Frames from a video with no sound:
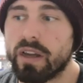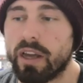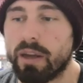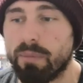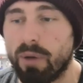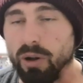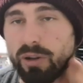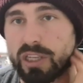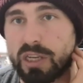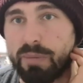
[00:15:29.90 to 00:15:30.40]

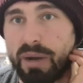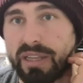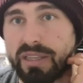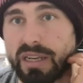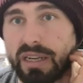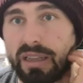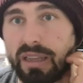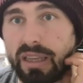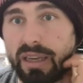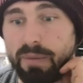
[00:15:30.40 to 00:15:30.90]

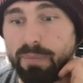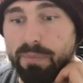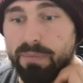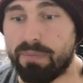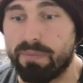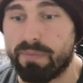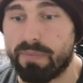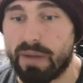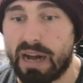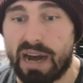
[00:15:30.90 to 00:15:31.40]
automatically
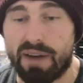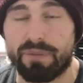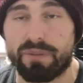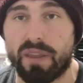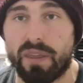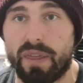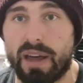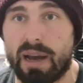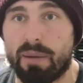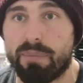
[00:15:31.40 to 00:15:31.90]

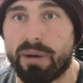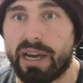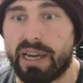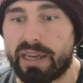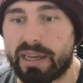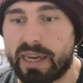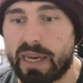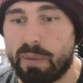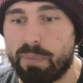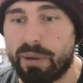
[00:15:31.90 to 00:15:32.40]
after that by
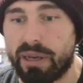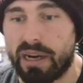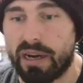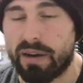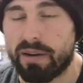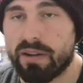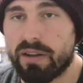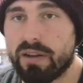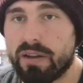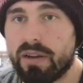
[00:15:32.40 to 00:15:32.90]
keeping
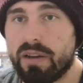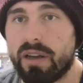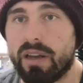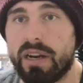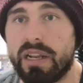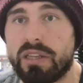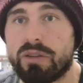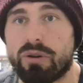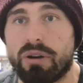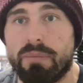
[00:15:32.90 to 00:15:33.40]
in an
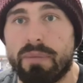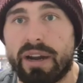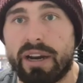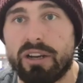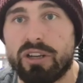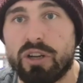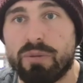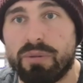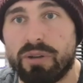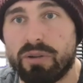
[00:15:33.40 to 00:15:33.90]
interim
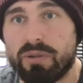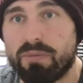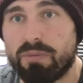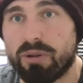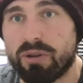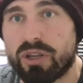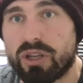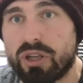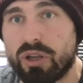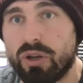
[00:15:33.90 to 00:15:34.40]
manager.
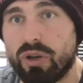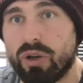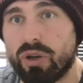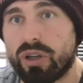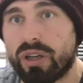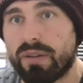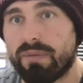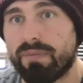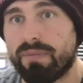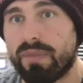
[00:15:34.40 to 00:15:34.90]
But
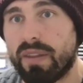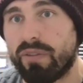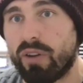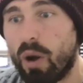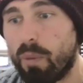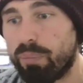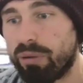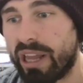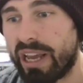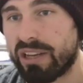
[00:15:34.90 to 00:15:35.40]
Stoke, they've
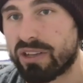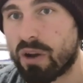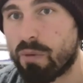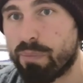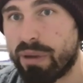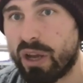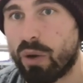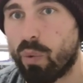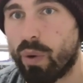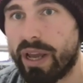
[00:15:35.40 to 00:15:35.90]
got players on
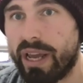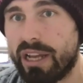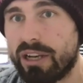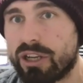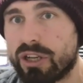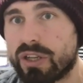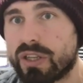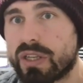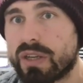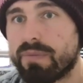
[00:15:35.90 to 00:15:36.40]
big
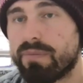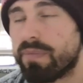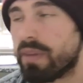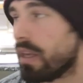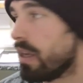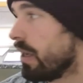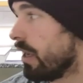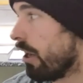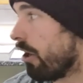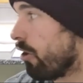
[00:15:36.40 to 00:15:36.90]
wages.
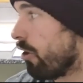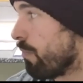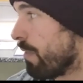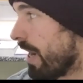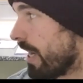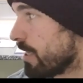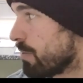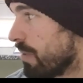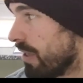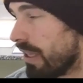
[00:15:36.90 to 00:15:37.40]
It
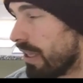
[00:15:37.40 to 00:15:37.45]
reminds